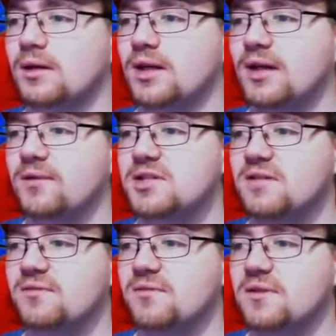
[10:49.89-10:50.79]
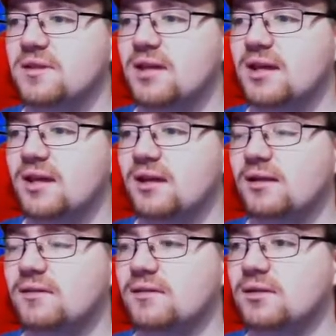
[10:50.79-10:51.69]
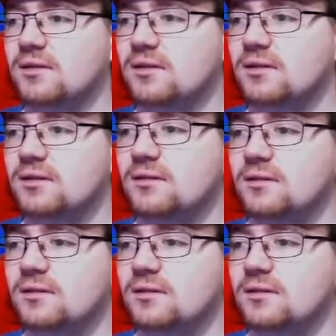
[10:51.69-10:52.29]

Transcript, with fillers: Okay, watch out for that. Good.